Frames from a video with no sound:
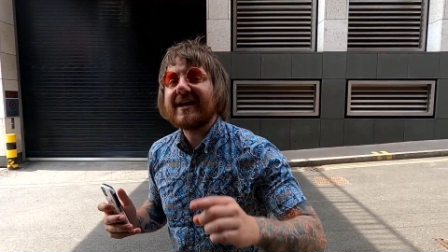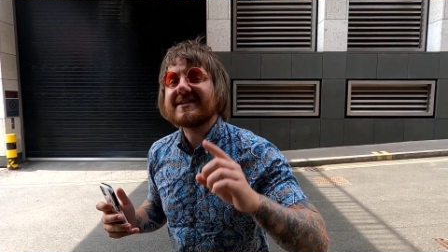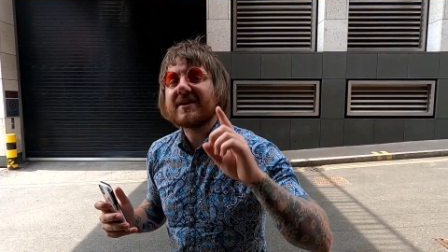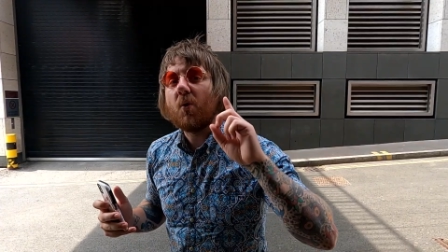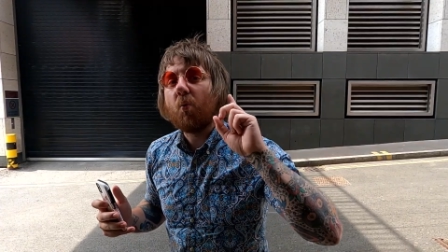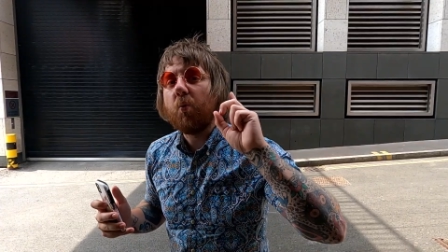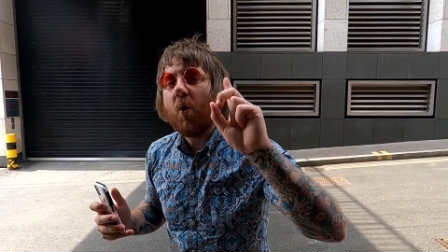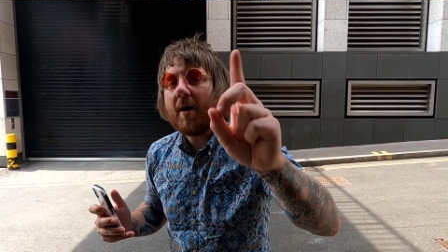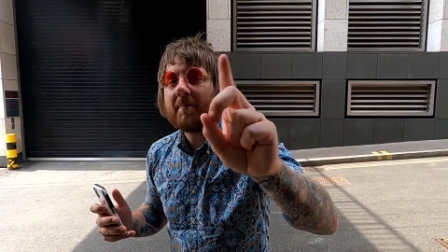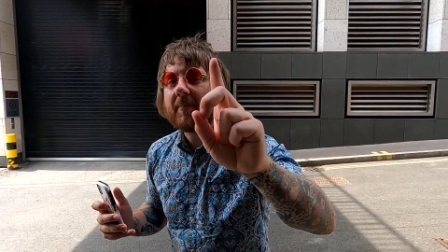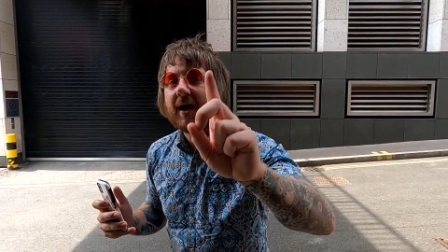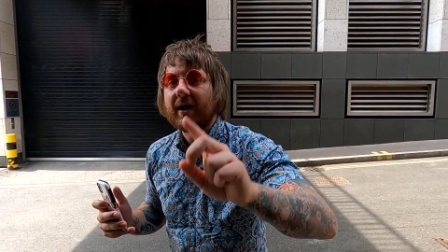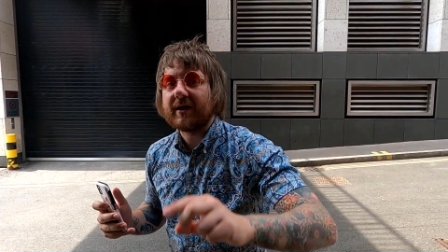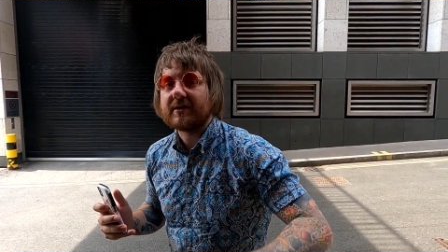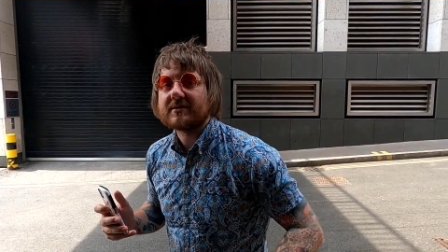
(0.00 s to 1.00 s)
is one
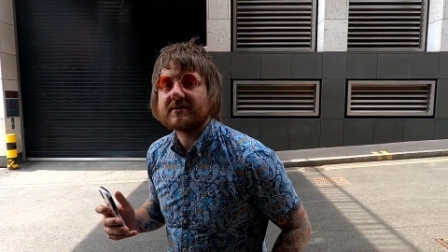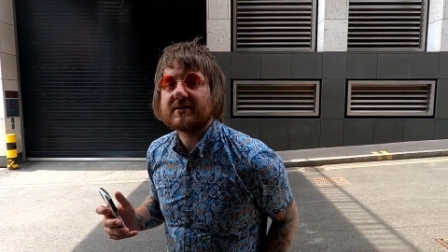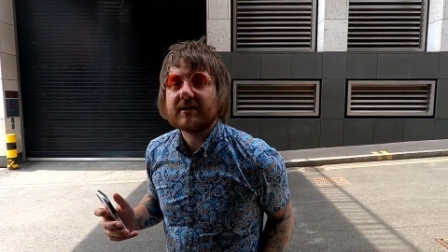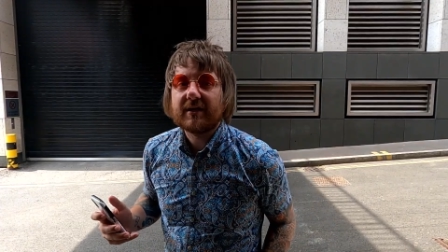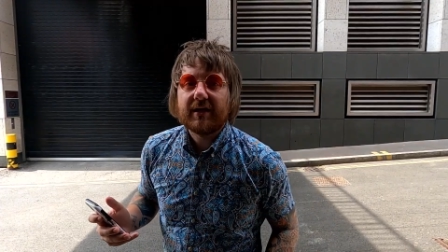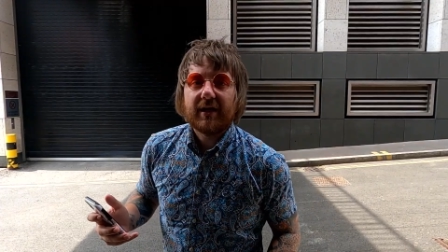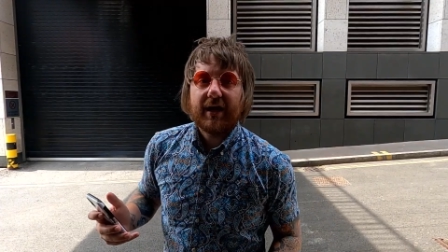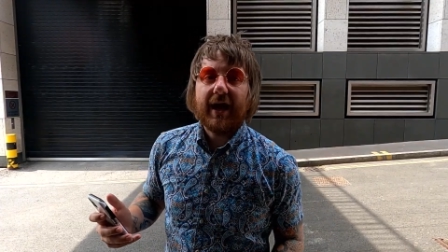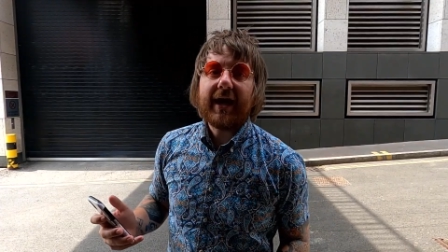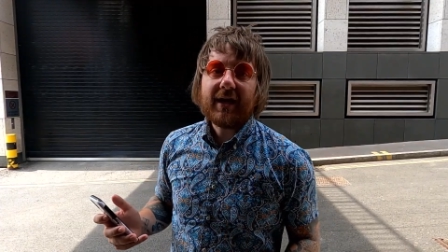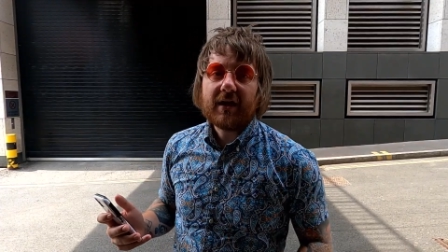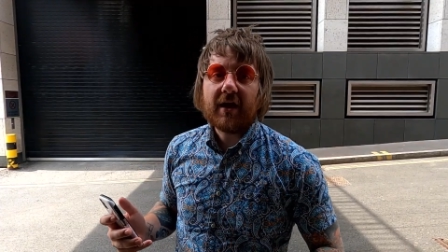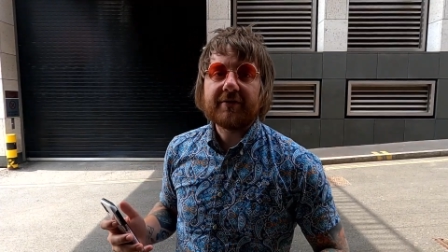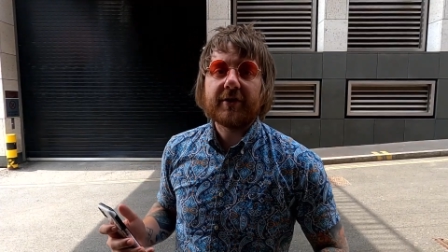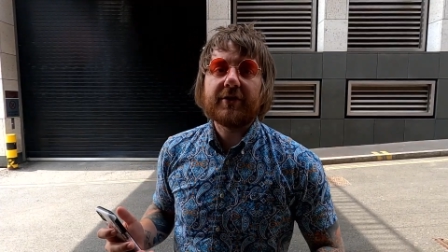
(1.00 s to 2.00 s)
place
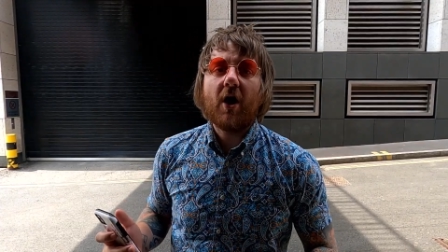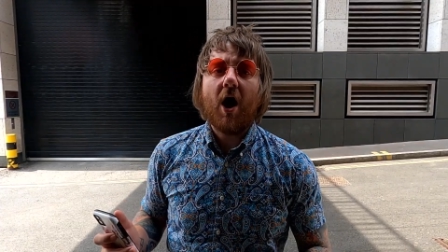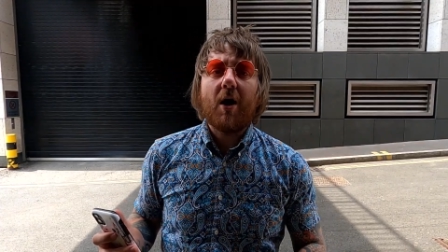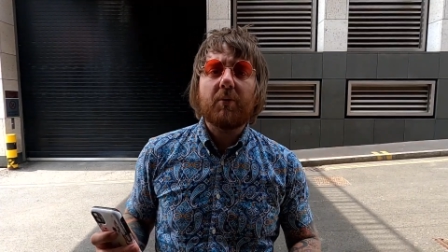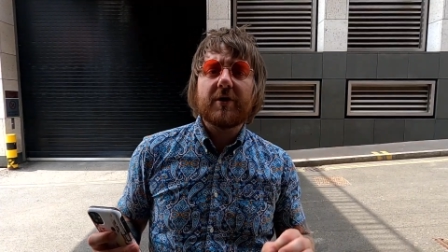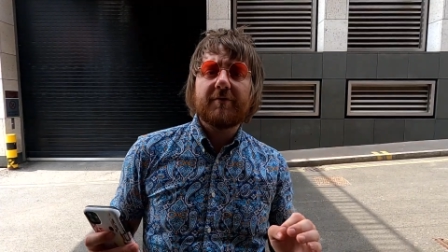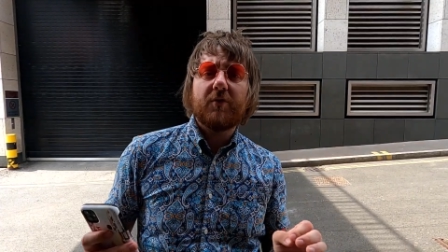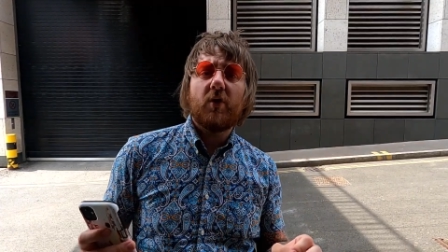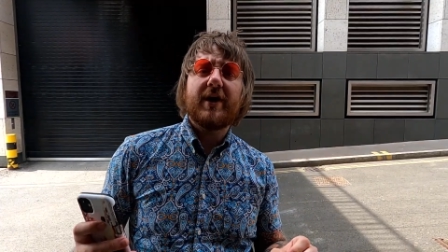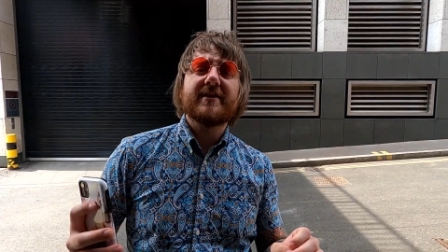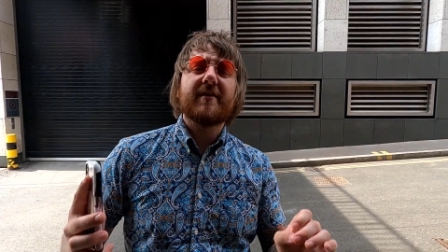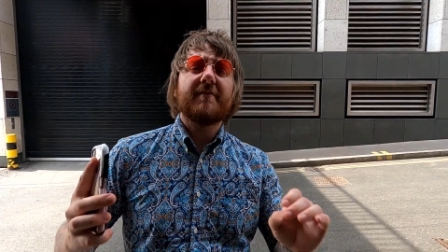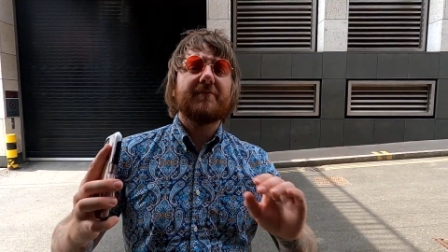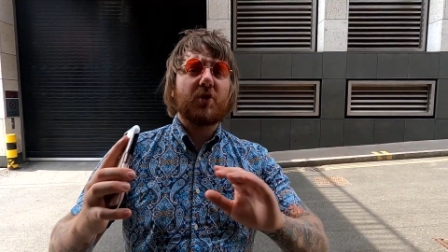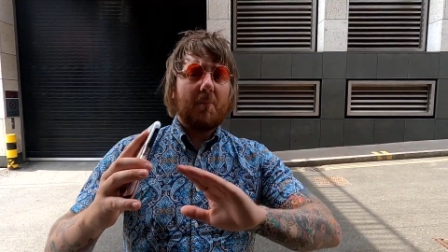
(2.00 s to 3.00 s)
in London that I would
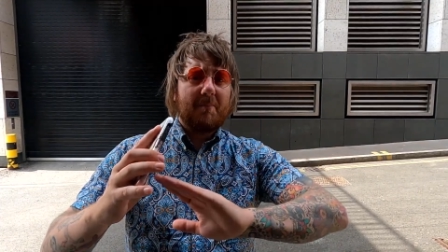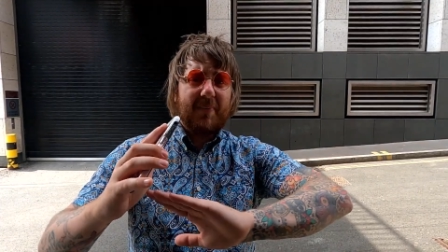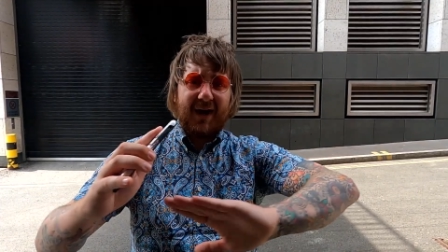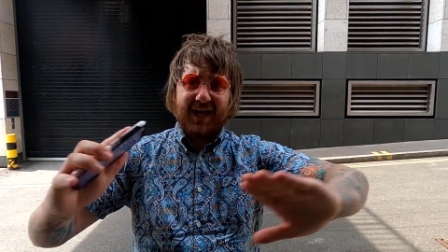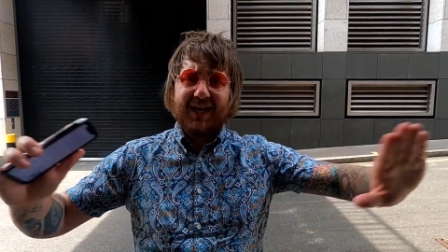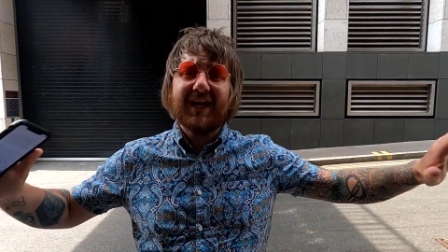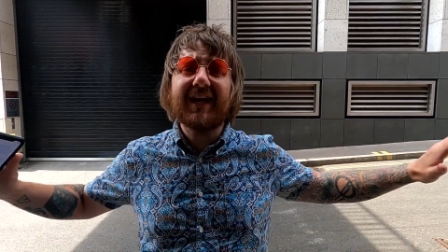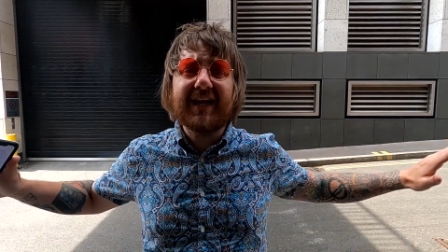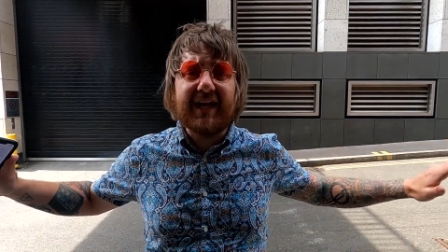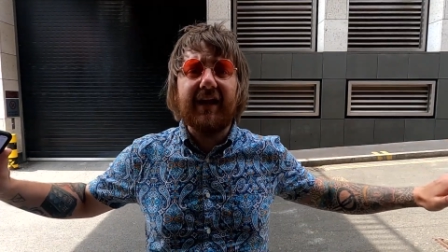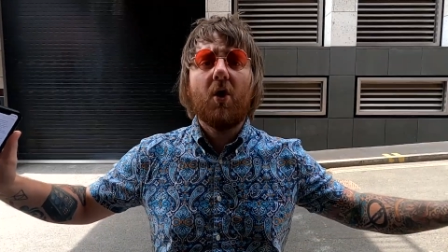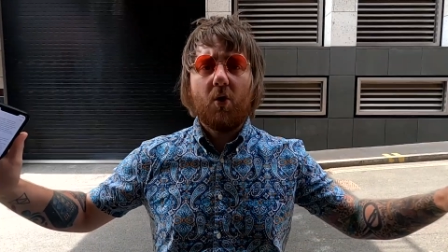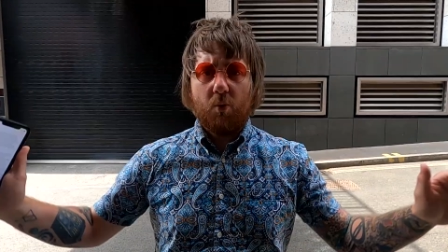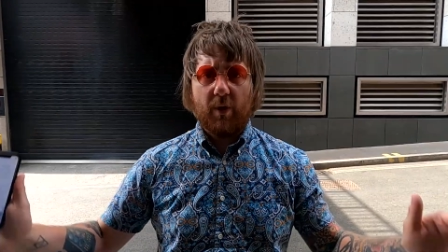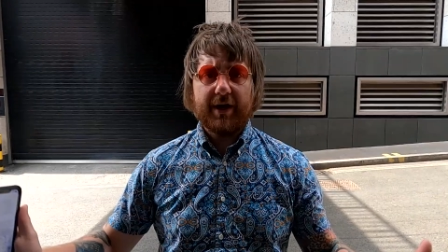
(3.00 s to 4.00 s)
avoid completely
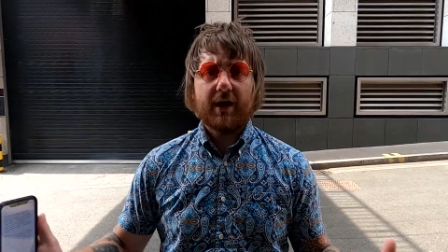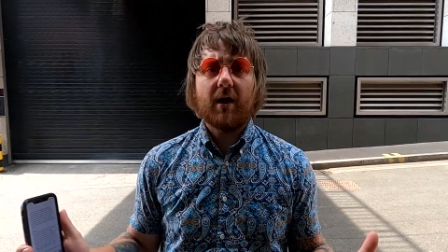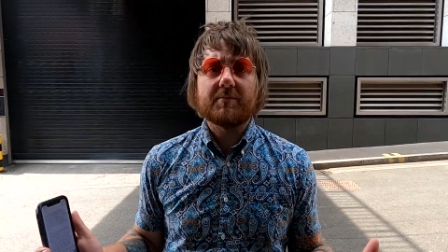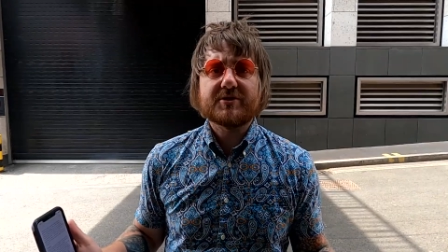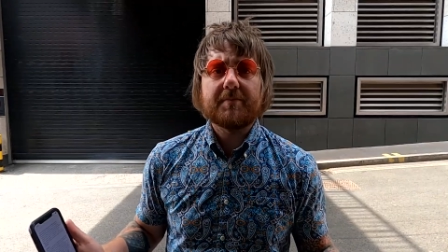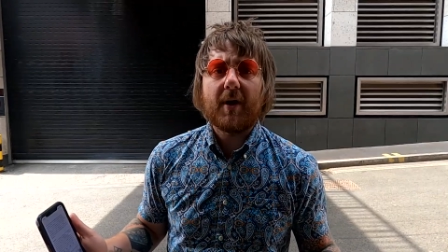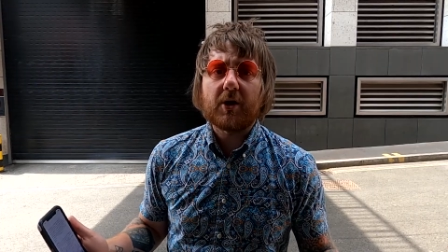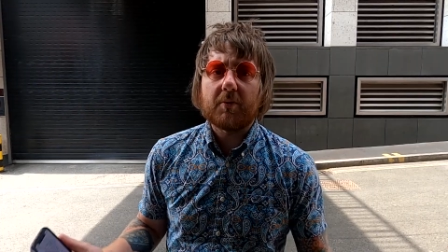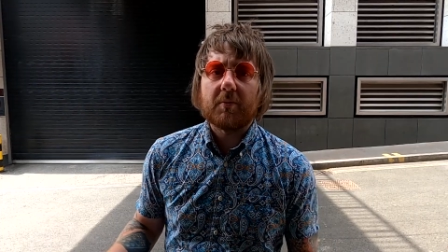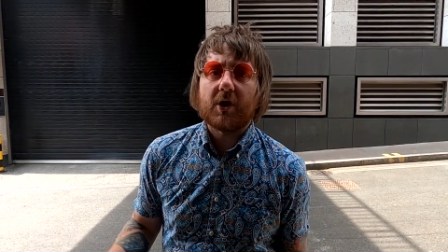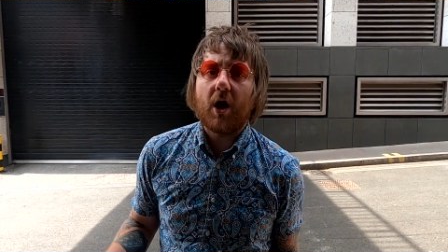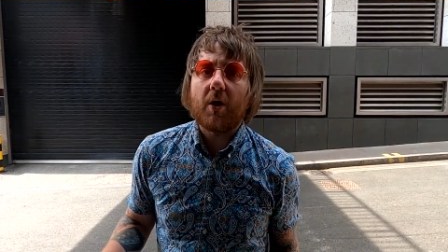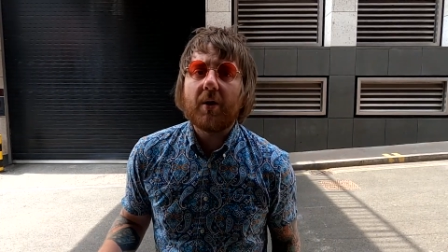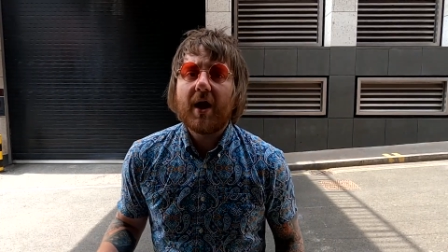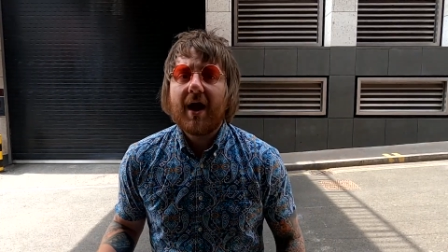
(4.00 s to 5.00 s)
when it comes to Pokemon
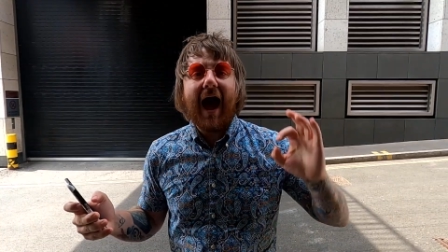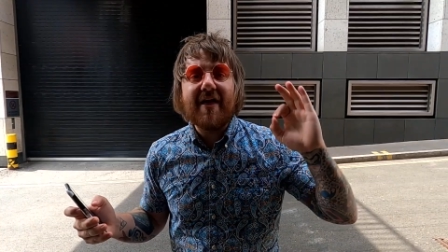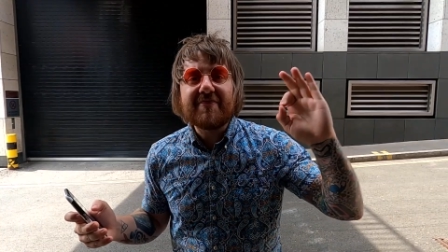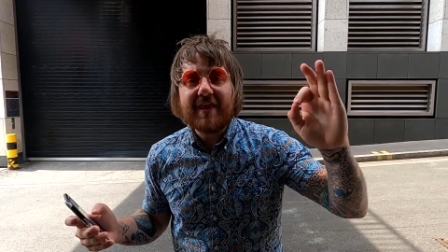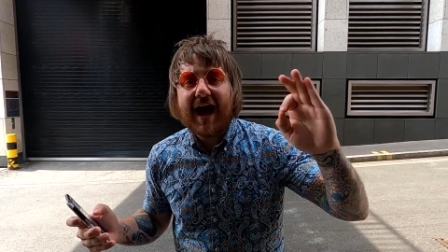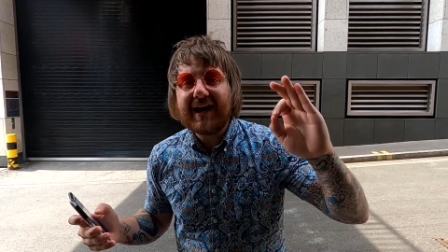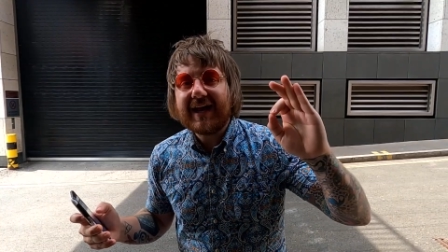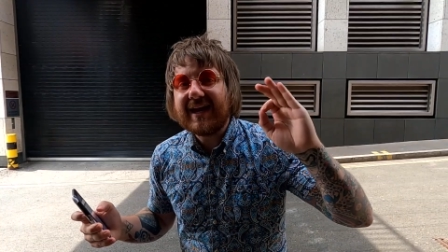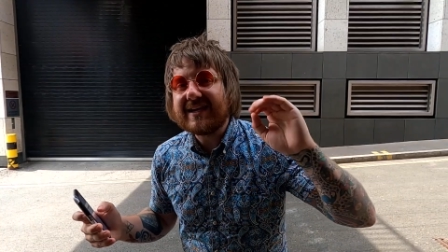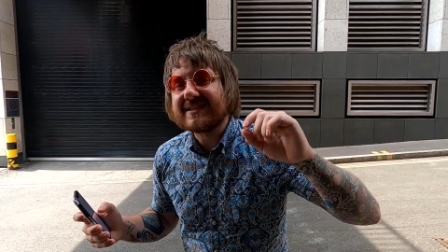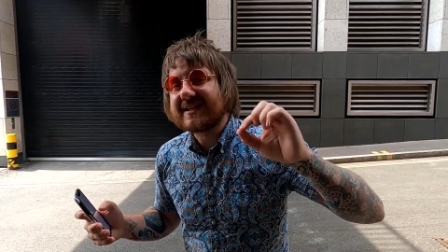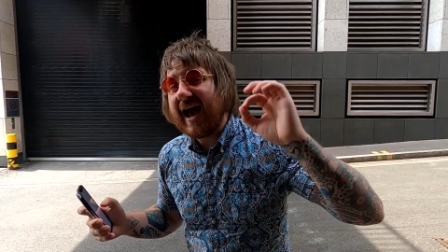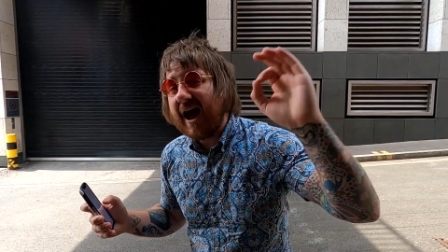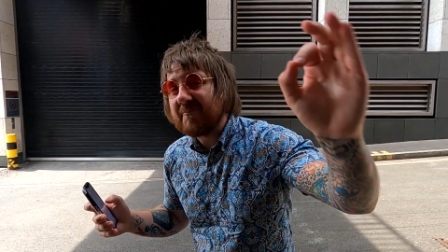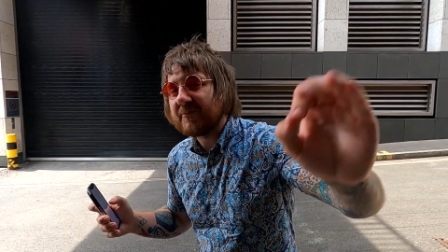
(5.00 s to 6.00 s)
Go, and that
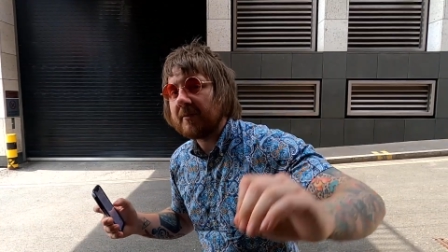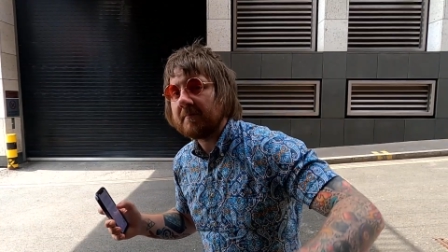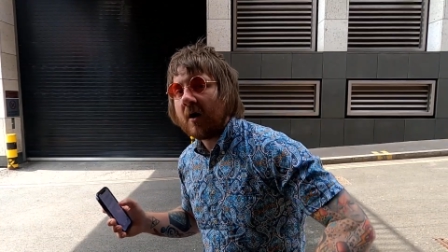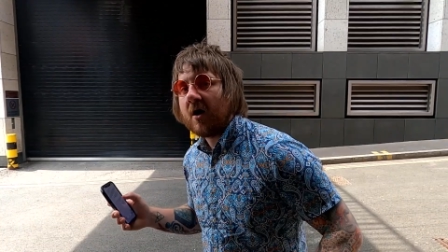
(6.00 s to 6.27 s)
is Camden